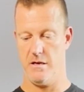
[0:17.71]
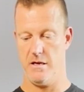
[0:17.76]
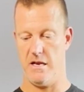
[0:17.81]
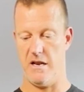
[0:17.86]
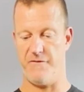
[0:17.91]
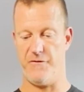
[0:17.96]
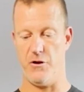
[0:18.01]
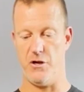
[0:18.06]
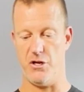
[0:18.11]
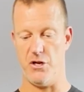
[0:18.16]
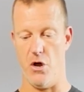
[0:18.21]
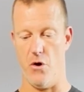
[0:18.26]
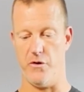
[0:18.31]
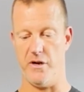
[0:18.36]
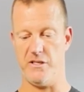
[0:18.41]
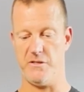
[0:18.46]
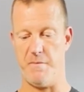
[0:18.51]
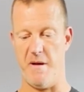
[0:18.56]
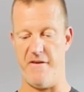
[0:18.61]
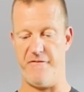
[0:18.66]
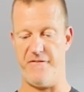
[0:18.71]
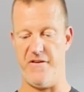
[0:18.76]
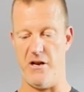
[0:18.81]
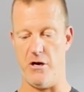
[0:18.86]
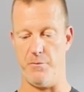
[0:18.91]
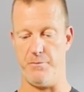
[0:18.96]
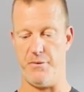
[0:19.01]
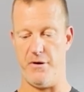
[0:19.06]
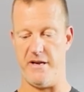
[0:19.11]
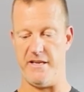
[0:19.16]
And if you can notice, my feet
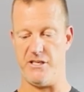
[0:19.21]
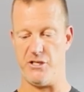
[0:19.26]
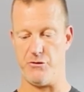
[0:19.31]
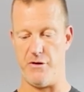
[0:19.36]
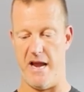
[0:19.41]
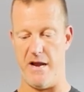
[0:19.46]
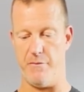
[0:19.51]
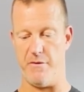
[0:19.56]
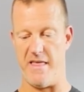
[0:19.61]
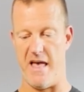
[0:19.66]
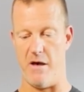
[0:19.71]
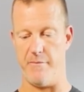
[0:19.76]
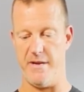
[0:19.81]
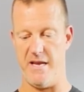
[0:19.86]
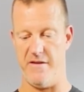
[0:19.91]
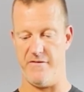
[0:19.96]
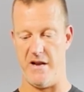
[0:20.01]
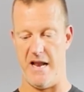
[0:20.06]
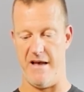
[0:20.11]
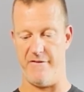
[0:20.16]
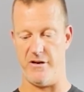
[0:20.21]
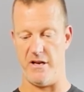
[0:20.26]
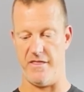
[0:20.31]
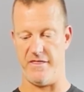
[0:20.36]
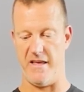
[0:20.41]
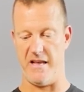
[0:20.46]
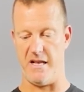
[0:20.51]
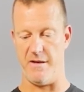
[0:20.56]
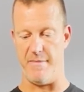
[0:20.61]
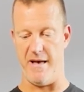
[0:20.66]
are pretty straight without me even having to
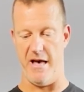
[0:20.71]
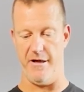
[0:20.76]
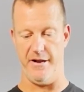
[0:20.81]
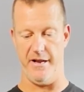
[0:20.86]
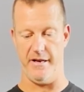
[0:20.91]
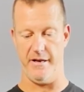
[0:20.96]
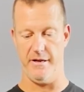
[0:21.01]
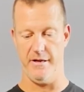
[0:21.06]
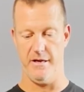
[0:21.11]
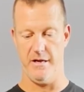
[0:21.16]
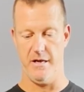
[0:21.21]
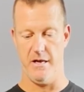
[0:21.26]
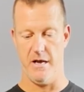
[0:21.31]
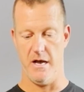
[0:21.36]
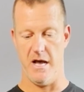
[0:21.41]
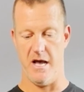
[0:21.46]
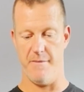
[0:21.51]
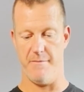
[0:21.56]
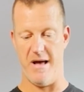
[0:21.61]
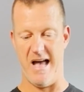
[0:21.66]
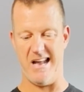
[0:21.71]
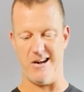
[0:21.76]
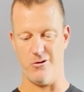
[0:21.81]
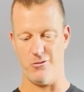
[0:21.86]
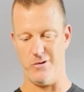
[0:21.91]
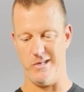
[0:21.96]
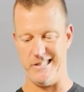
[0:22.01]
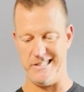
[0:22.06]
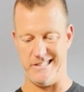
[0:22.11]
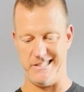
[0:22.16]
think about it. I
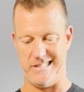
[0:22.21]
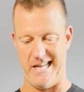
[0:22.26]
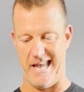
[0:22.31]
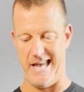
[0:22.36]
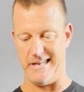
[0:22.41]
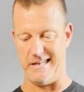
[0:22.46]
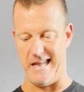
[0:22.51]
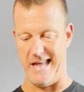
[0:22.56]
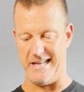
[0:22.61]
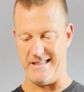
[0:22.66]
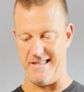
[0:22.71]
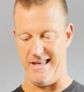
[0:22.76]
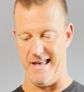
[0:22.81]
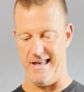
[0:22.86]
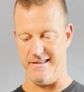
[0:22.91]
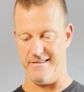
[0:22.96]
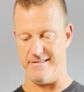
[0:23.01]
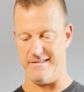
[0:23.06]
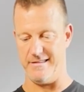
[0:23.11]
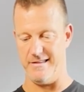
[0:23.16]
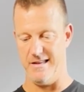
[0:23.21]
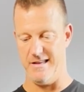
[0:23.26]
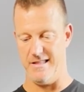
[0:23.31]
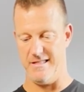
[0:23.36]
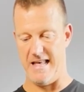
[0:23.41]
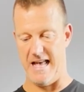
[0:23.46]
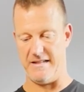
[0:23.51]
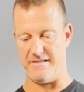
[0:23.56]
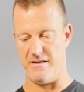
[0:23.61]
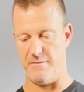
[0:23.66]
don't really stand like this.
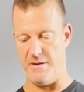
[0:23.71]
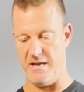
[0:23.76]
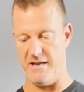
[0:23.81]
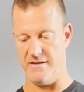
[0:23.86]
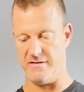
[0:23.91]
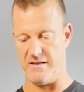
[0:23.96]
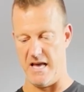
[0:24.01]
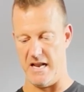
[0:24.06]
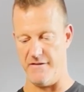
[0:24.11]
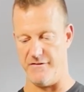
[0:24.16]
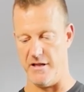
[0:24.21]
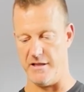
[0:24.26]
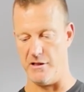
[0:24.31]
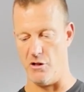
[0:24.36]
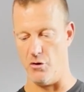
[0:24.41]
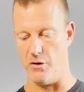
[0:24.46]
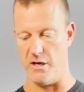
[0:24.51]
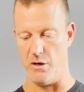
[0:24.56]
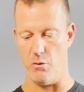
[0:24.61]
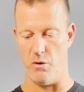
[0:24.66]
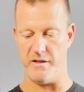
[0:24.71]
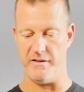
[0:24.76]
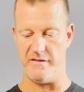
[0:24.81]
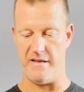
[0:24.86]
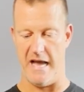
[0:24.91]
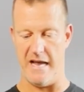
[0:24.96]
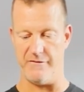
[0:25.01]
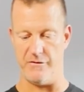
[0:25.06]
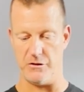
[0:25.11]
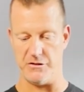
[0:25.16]
That to me is kind of unloading one
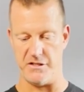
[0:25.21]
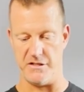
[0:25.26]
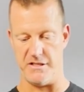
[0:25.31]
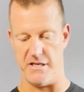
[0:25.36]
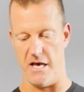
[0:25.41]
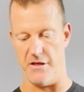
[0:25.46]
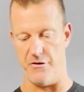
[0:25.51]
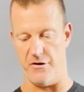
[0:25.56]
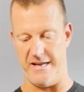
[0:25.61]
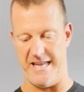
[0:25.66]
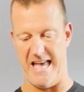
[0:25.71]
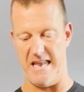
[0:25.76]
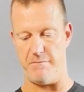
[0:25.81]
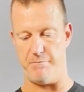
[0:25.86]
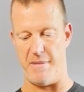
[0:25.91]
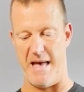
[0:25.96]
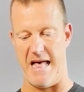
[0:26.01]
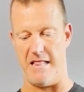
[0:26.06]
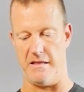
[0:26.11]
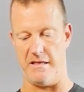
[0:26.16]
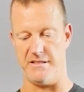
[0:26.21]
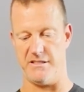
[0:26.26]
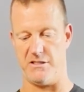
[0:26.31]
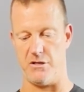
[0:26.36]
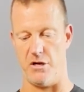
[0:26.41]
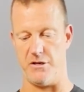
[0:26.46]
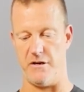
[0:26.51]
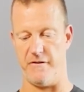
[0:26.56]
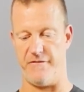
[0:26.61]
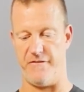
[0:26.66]
side versus the other. Get
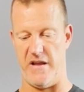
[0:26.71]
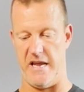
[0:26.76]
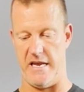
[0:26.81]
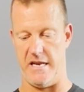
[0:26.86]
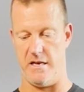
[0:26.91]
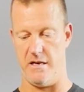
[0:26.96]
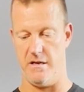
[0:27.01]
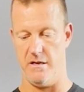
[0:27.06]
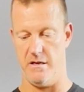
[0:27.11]
balanced on your feet.